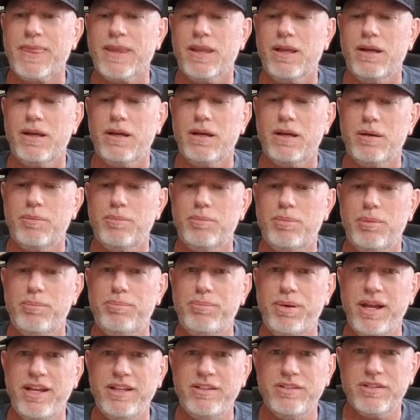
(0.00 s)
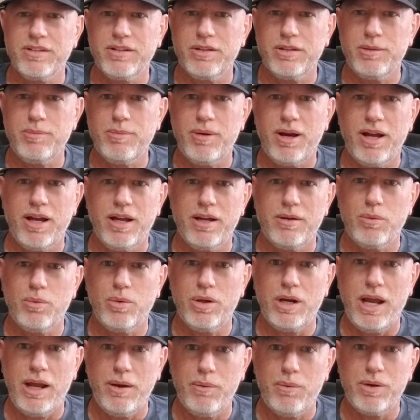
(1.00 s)
But basically
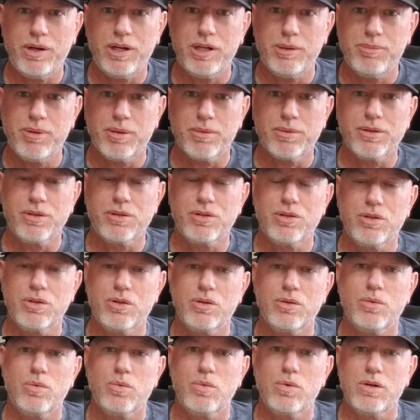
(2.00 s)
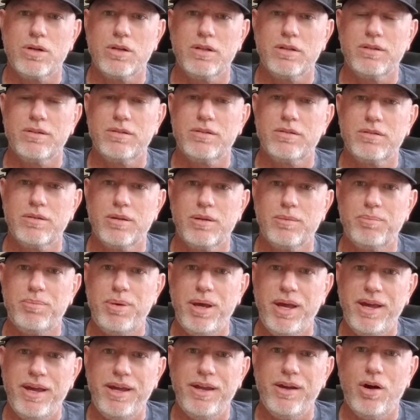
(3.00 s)
what I wanted to be able to do was
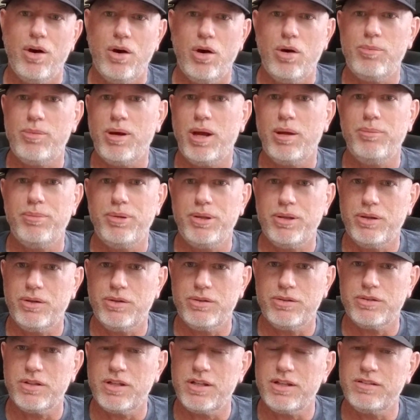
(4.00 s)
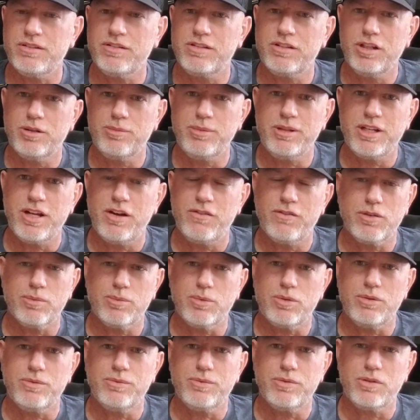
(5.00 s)
pay all my bills and still be
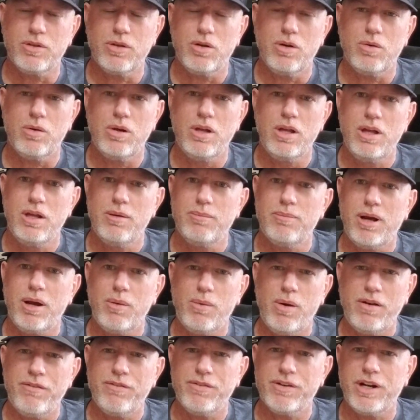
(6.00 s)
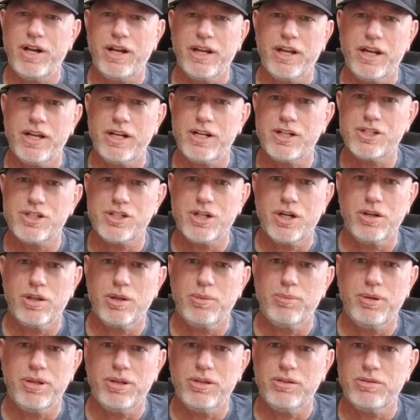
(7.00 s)
comfortable. So my wife and I kind of share
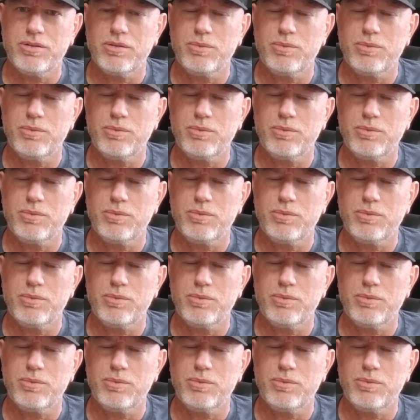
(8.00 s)
the bills.